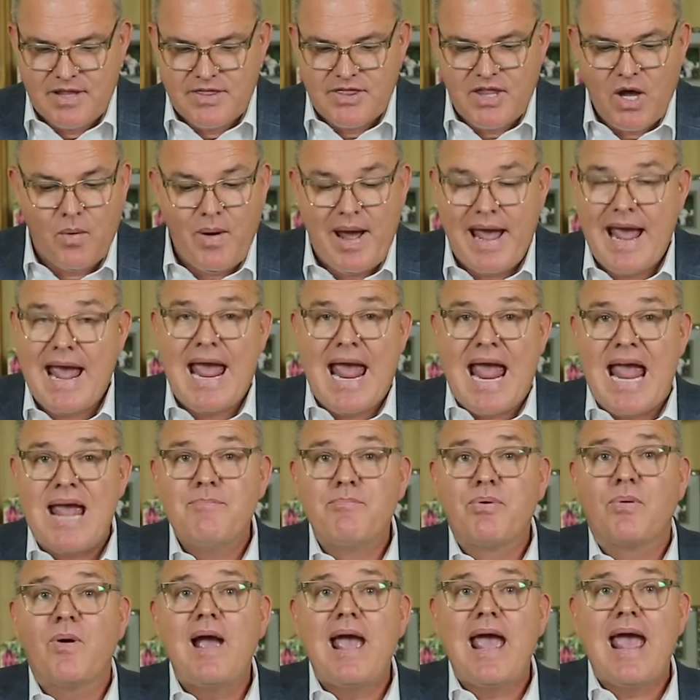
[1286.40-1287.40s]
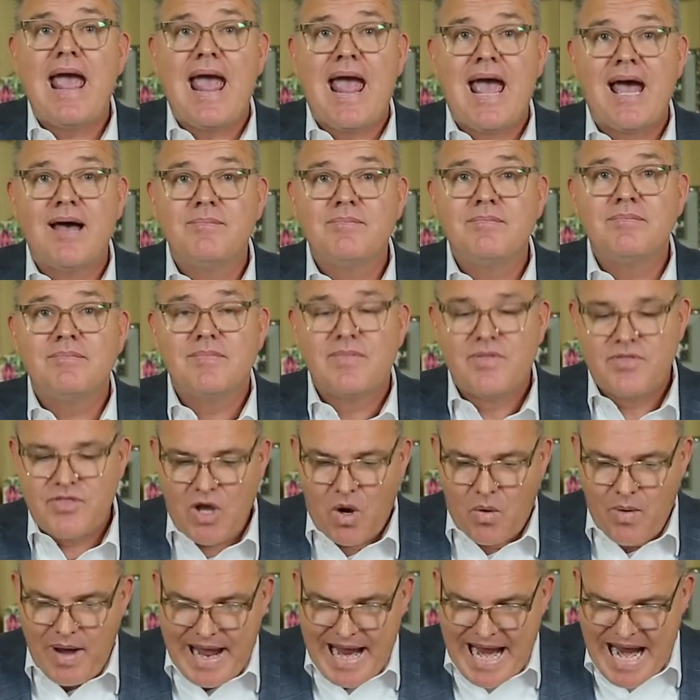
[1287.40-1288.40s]
Though Abraham
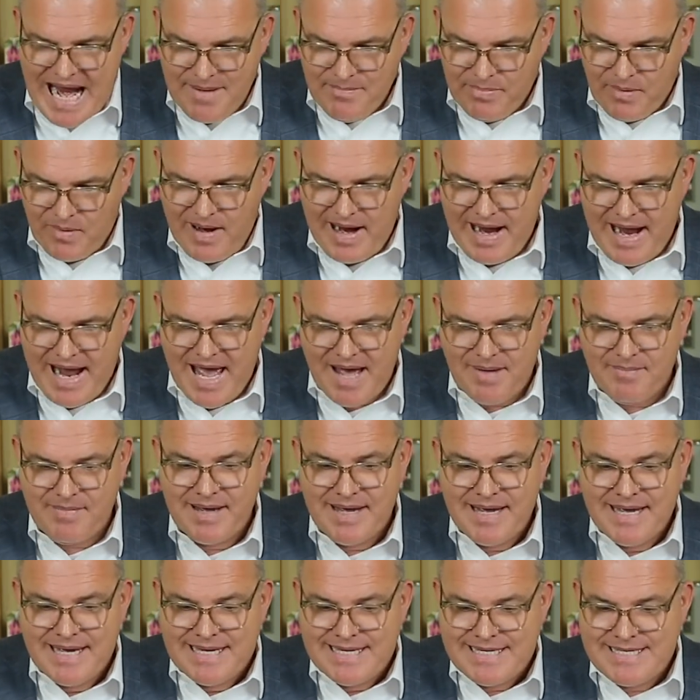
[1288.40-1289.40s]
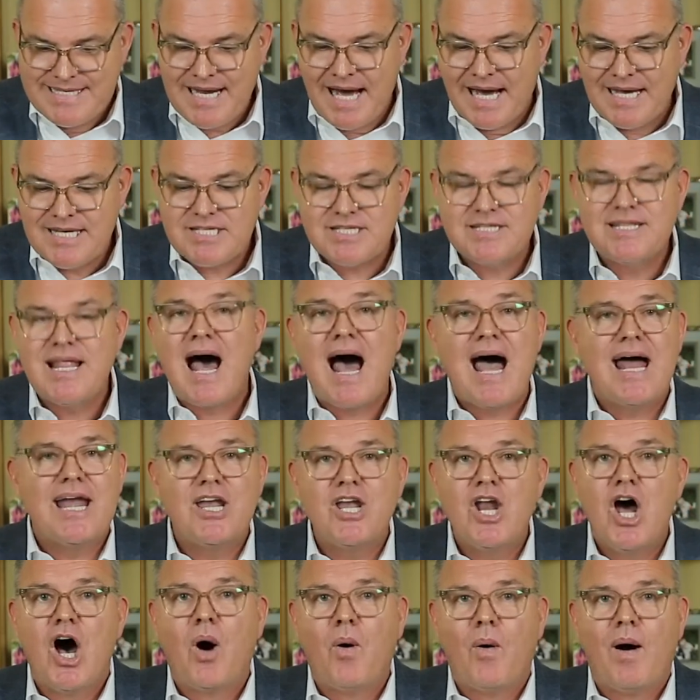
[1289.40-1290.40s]
does
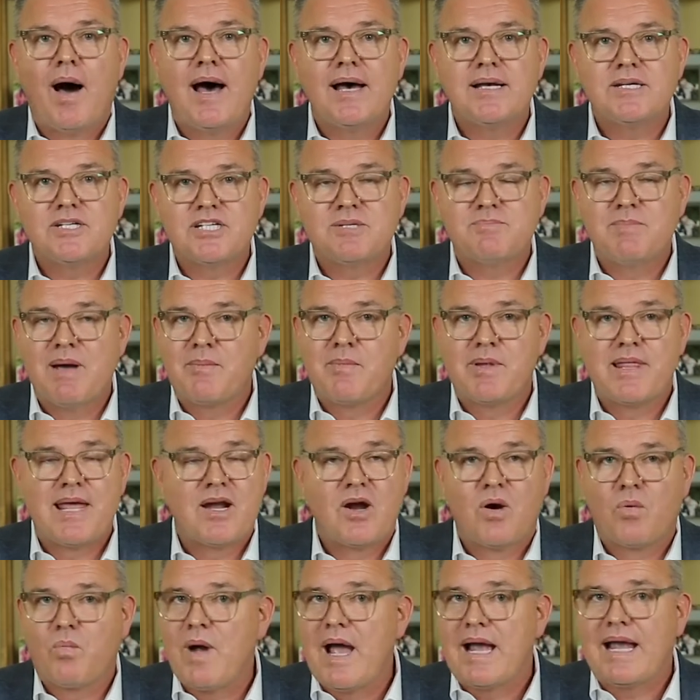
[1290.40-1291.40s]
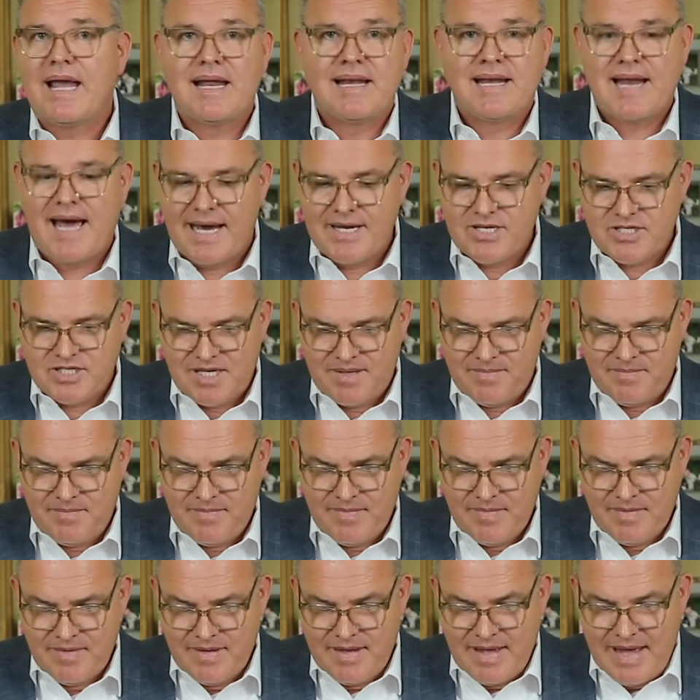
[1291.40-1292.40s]
not know us, remember, they don't recognize him,
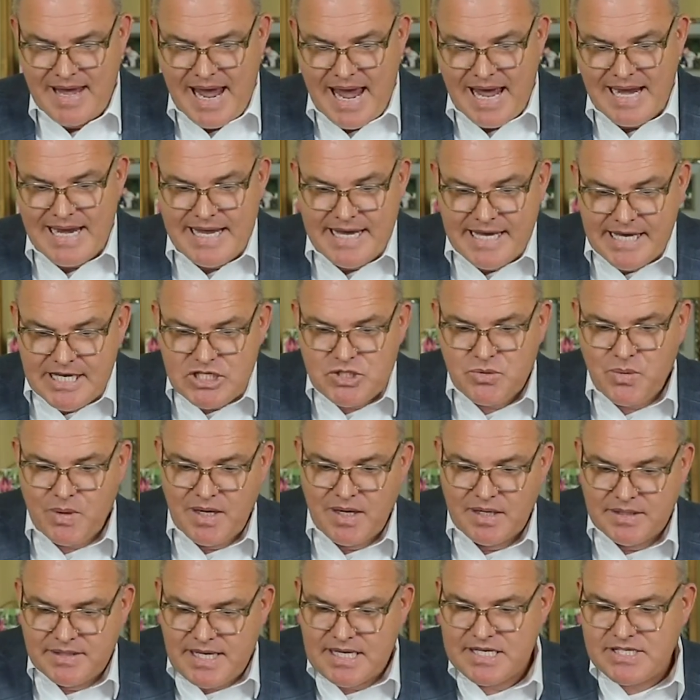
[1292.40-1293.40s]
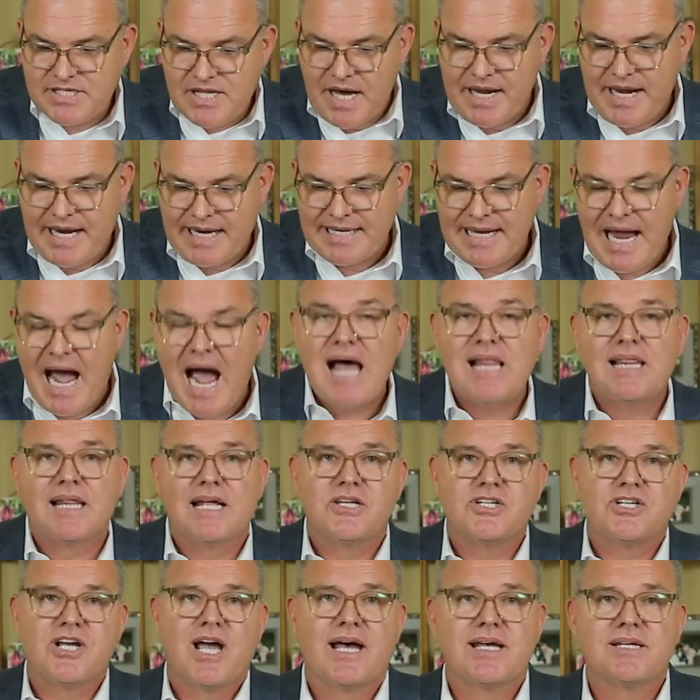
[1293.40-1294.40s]
and Israel does not
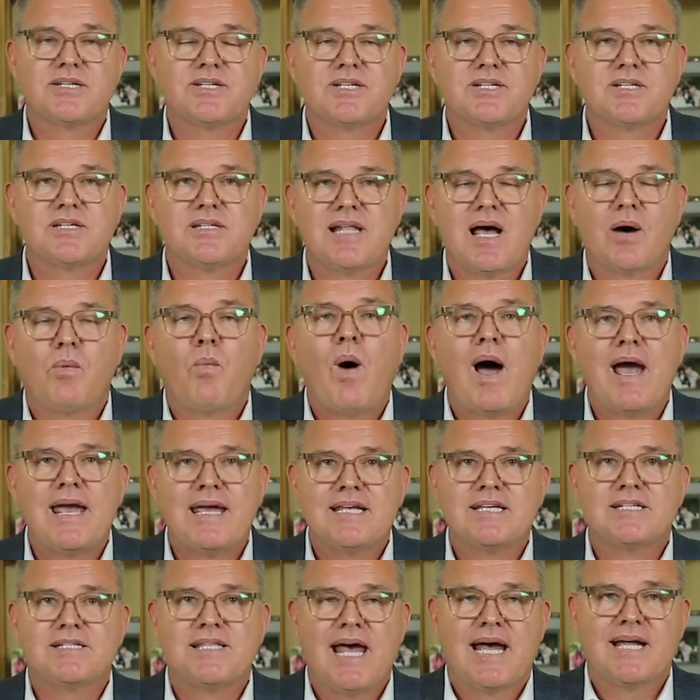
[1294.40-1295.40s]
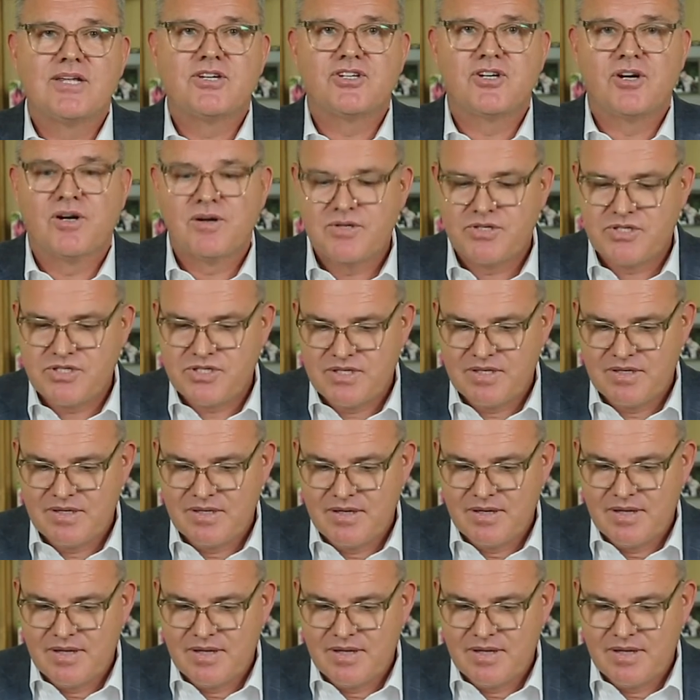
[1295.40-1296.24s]
acknowledge us. Now, why is that, church?